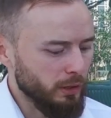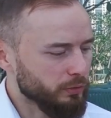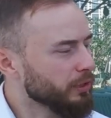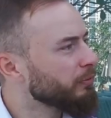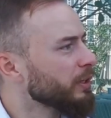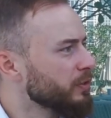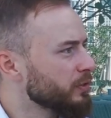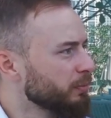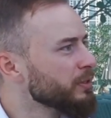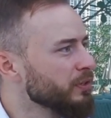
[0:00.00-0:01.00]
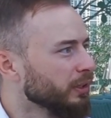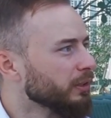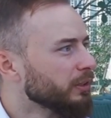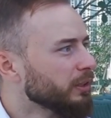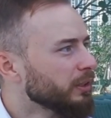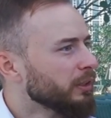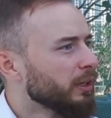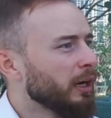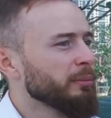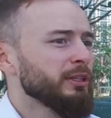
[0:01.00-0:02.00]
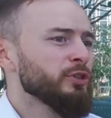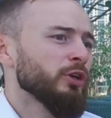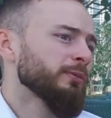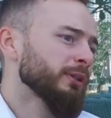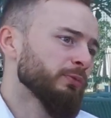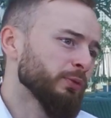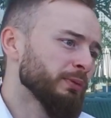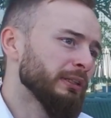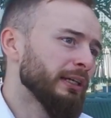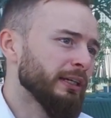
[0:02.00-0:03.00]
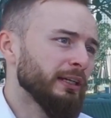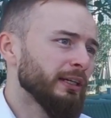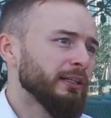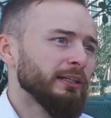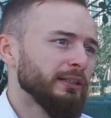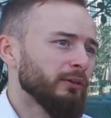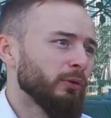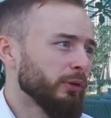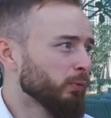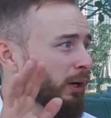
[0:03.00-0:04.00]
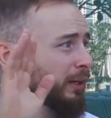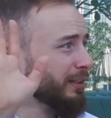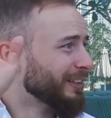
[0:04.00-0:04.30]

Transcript: something is missing. I mean, in Germany it would be like au revoir.